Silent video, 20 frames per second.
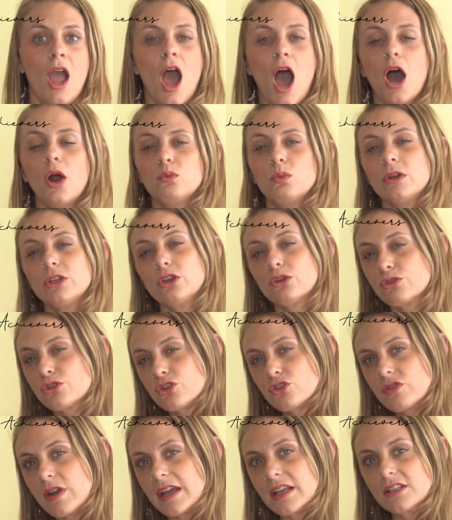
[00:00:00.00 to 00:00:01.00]
on what your
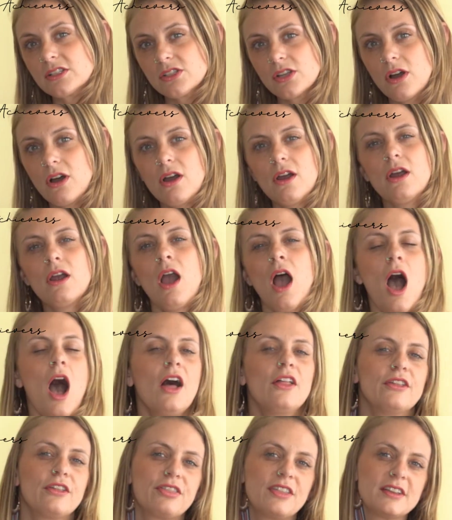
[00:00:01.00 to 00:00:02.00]
strengths are,
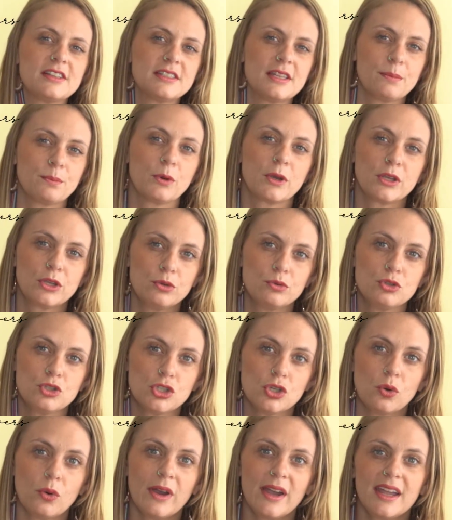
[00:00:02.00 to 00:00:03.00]
on the things that bring you
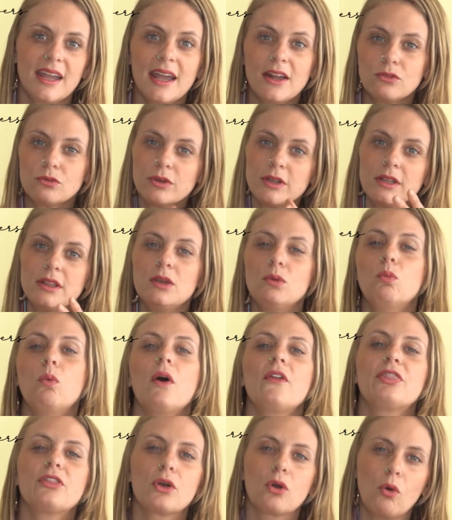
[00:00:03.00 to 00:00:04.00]
joy, and really
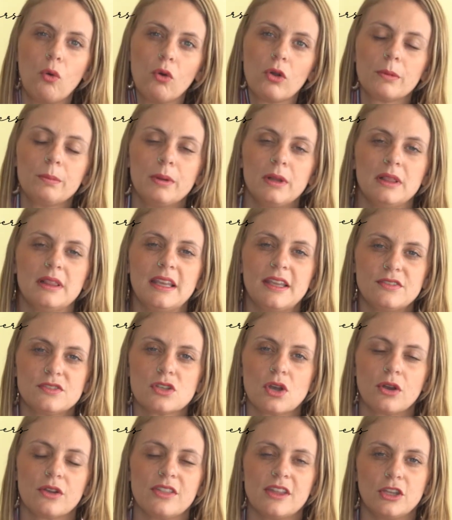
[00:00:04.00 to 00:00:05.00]
what the core beliefs
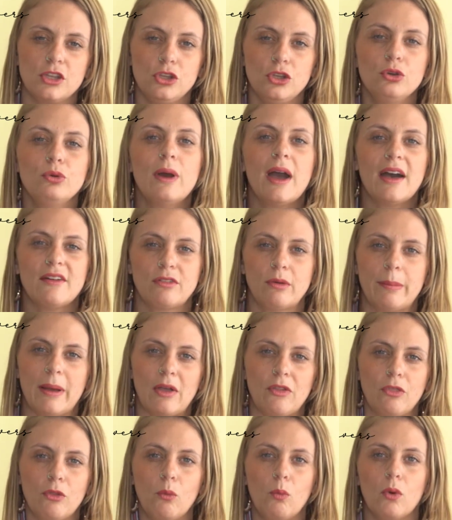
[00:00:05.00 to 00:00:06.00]
are that you have
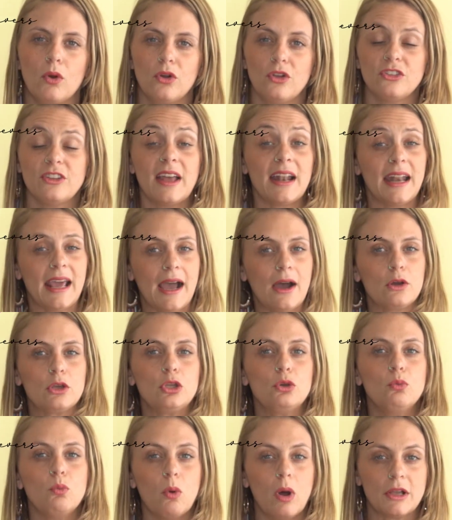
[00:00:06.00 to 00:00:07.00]
about the world and how
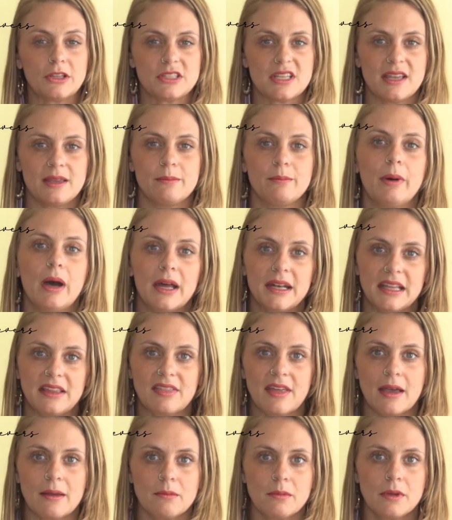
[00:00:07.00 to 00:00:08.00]
you want to embody them.